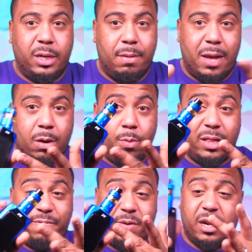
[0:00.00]
doesn't matter what
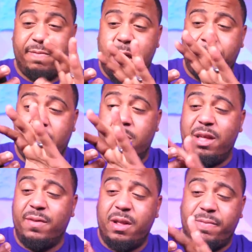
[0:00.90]
the fuck you're vaping on,
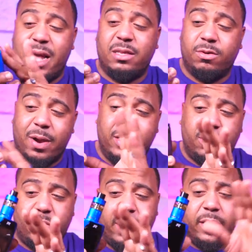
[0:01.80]
even if it has a crazy
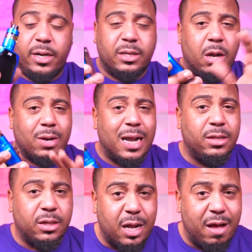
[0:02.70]
screen, does all kinds
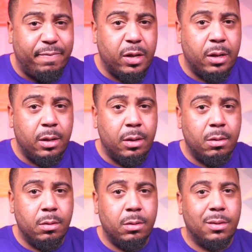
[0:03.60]
of stuff,
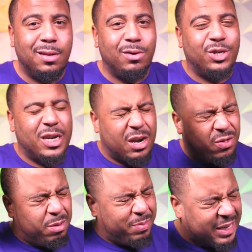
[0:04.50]
as long as you're not on
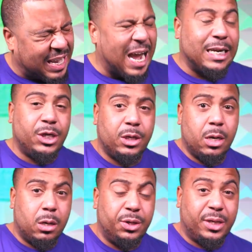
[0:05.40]
them gosh
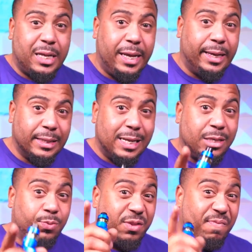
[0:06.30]
darn stinkies.
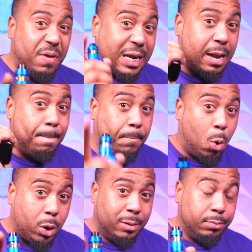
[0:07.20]
That's what's fucking
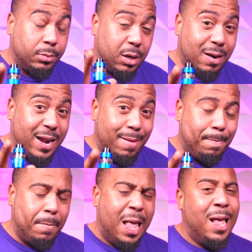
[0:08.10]
important, all right?
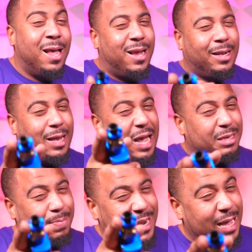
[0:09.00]
And
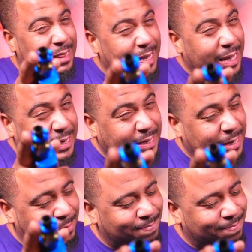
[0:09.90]
last but not least,